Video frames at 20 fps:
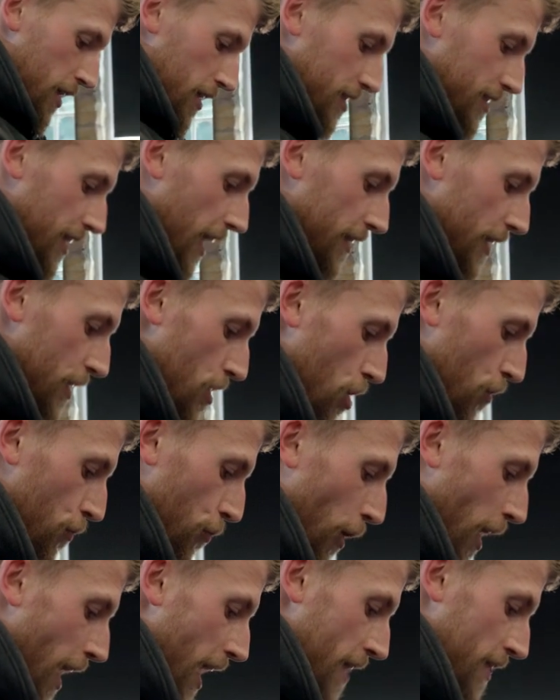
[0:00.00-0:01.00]
standing
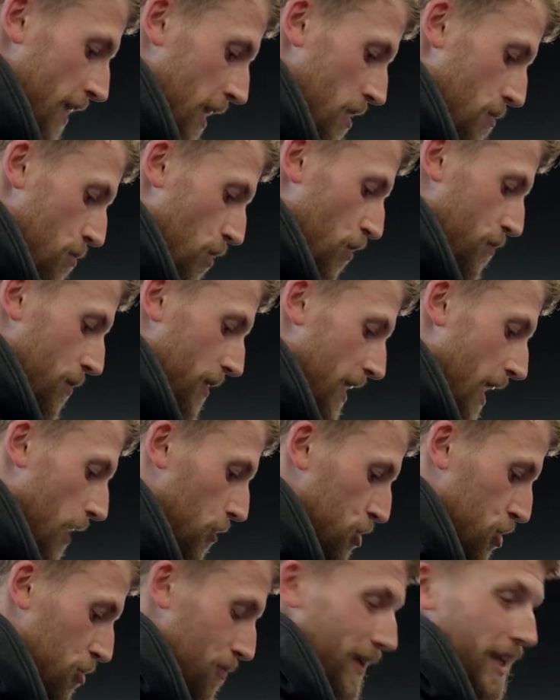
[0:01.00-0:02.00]
over it, and then the movement now
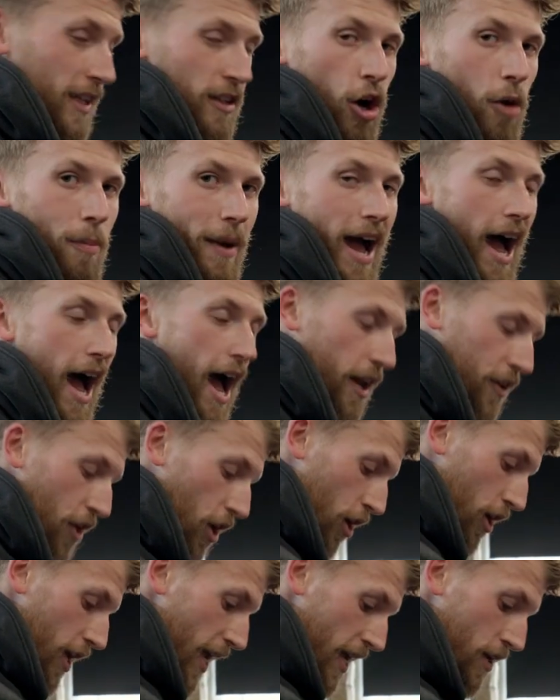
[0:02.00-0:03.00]
should be a little bit
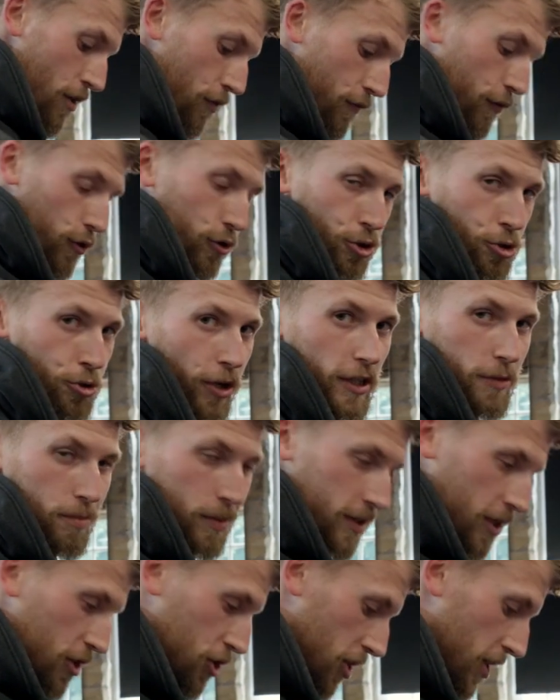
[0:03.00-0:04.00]
harder in a full stretch
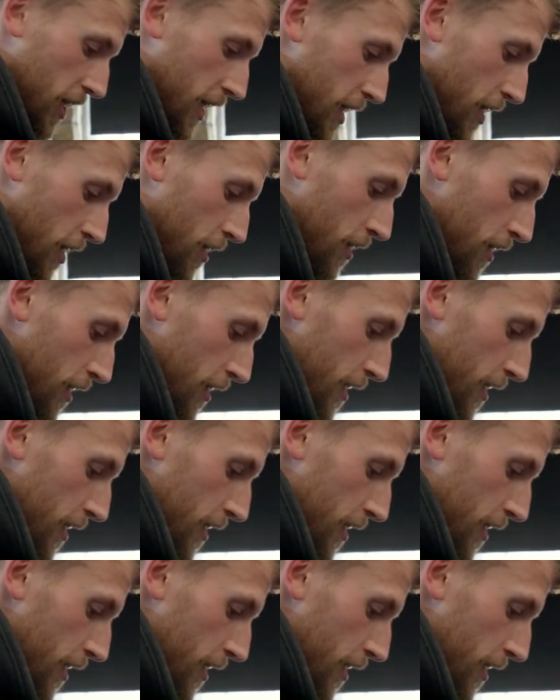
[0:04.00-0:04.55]
position here